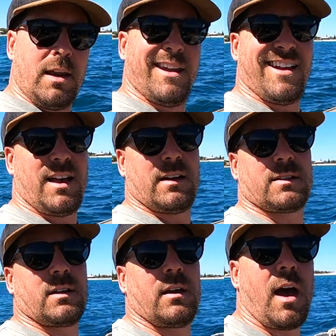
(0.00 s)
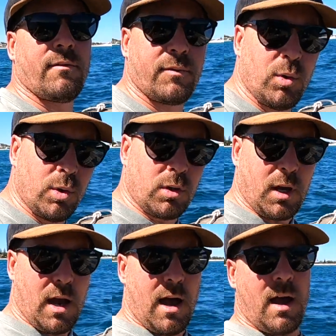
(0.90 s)
here to have a few
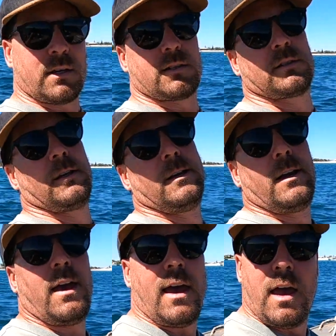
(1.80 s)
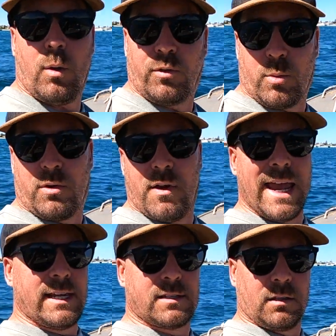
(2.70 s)
casts. And we've got a bit of
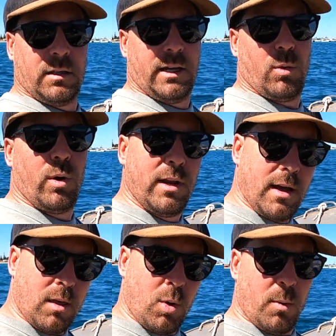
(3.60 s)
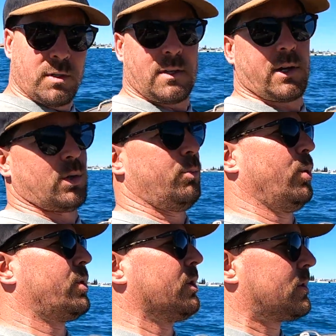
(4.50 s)
an easterly wind at the moment, so that should
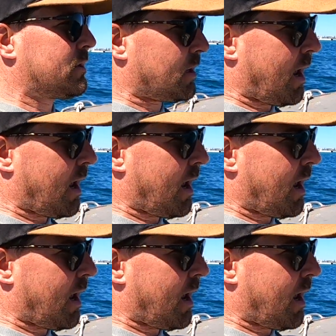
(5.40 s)
push us